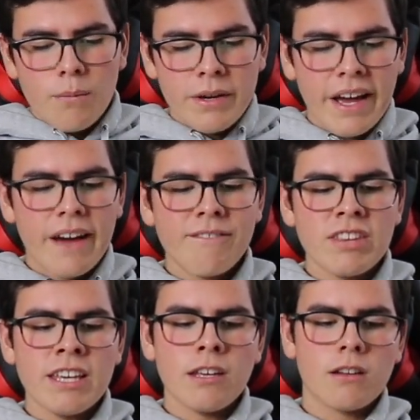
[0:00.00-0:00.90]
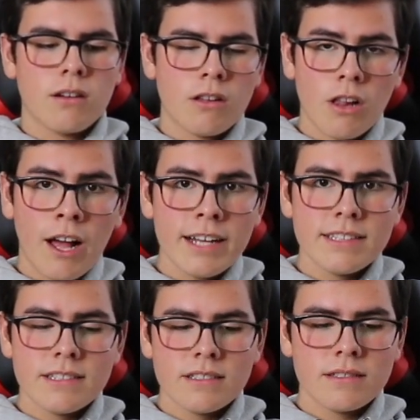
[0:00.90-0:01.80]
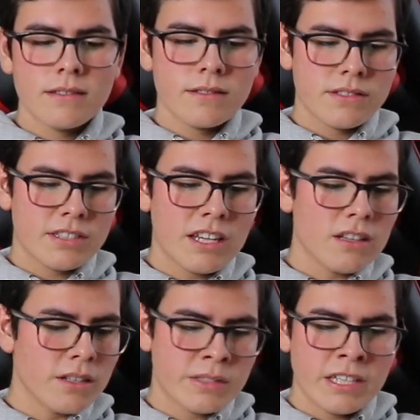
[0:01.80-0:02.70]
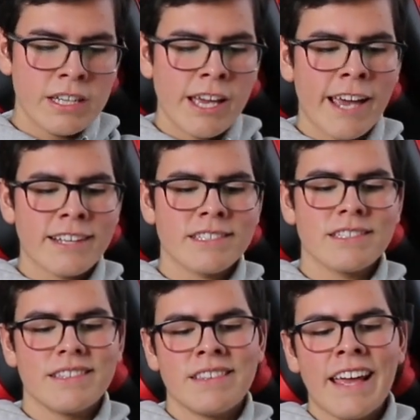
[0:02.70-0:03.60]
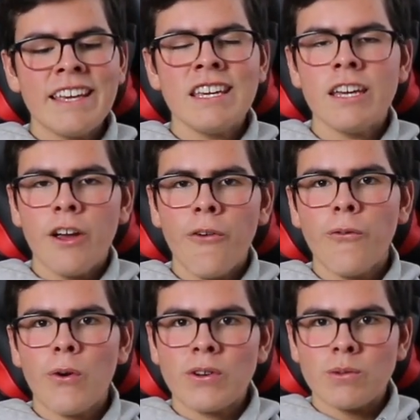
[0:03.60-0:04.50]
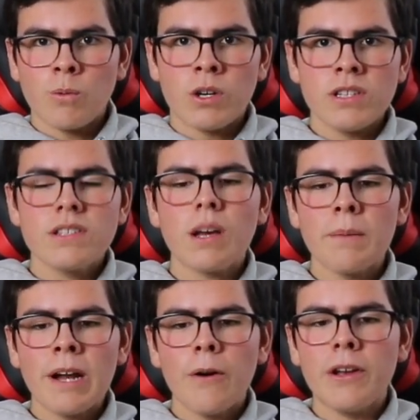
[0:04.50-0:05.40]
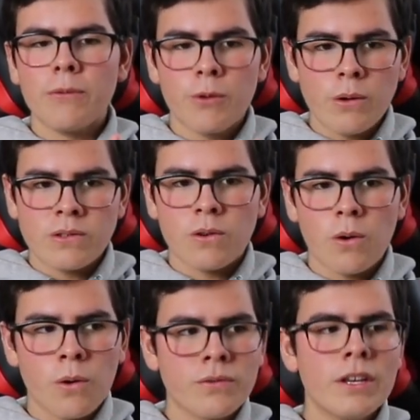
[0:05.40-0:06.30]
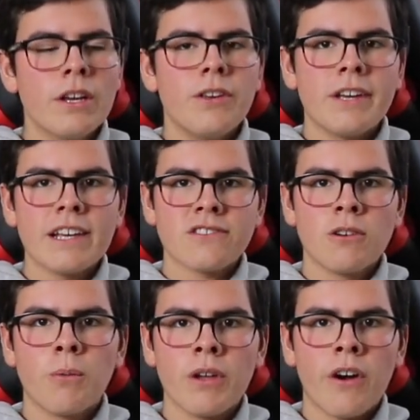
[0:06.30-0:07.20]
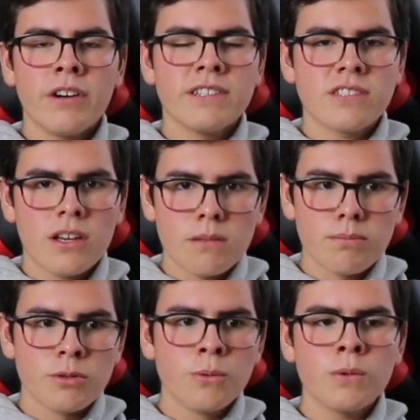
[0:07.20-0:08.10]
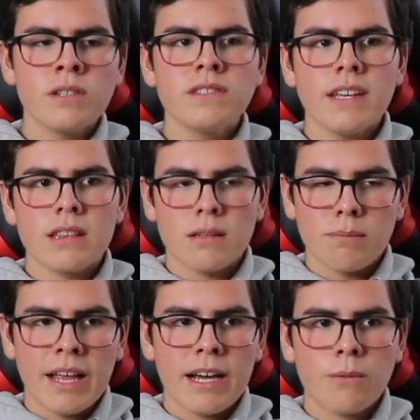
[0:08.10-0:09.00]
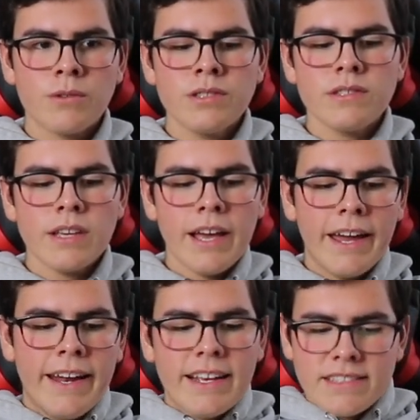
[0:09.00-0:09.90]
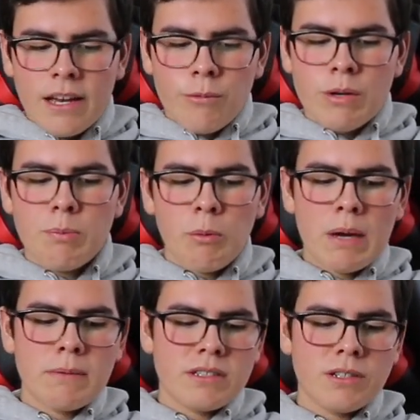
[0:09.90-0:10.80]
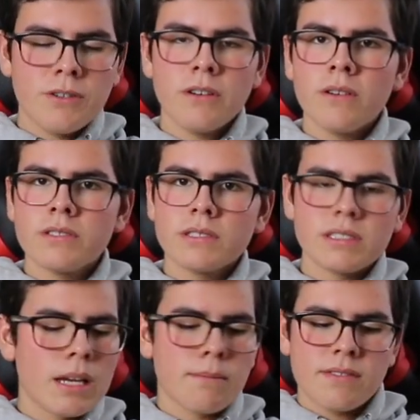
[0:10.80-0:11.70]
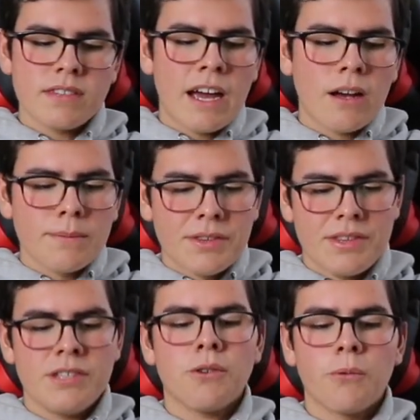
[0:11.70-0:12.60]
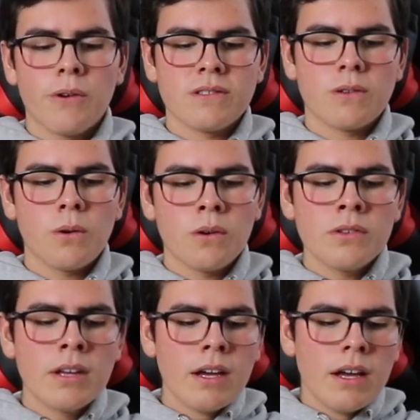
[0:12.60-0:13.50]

We have the Clot CLOT X Nike Air Force Ones coming out in rose gold. You guys know we already saw the blue ones and the black ones, and it has that rip away material, same style. These are rose gold.